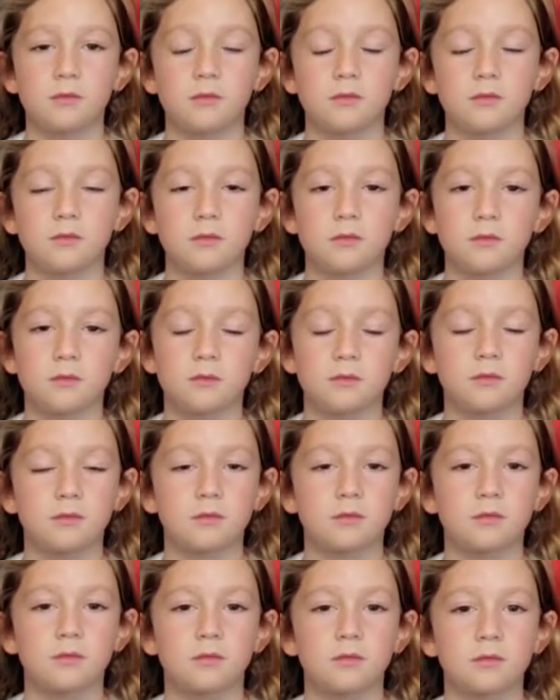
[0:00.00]

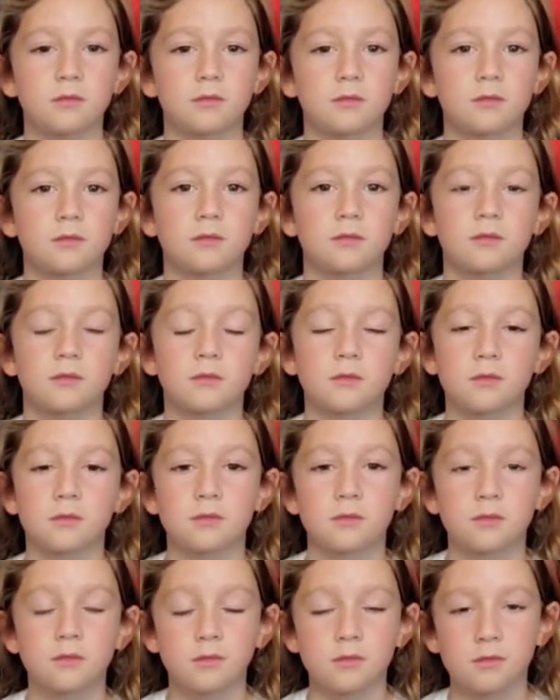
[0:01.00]

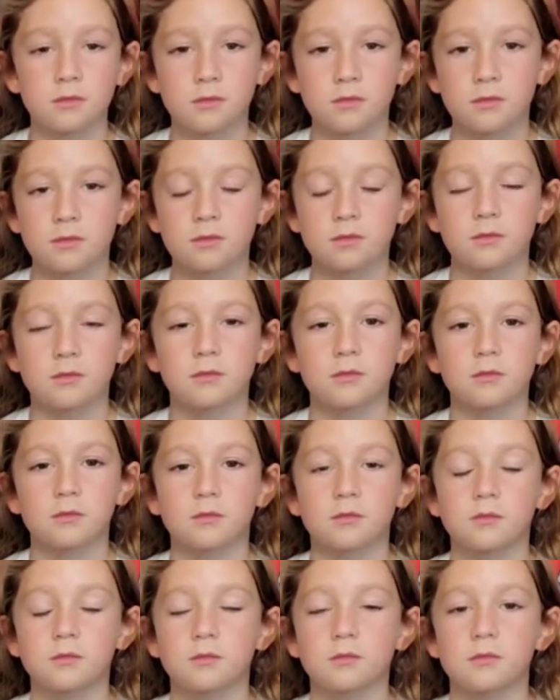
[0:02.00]

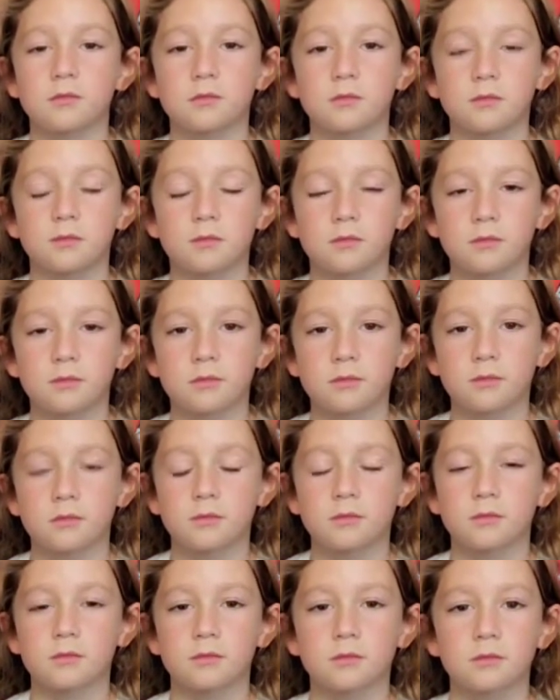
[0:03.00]

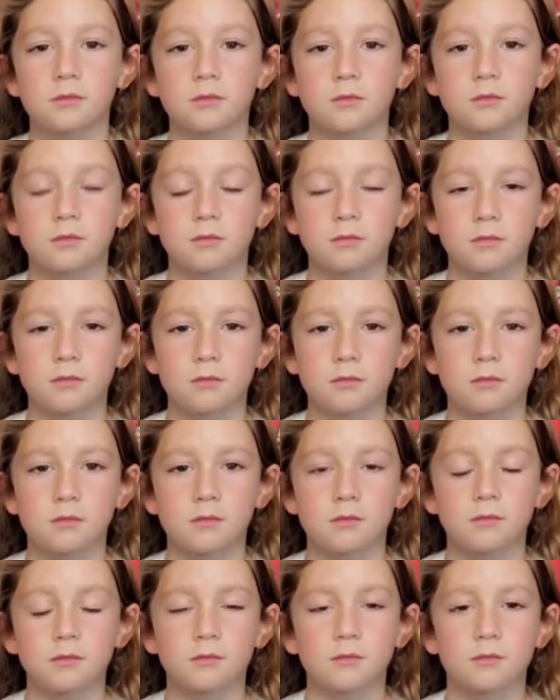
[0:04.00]
(not speaking)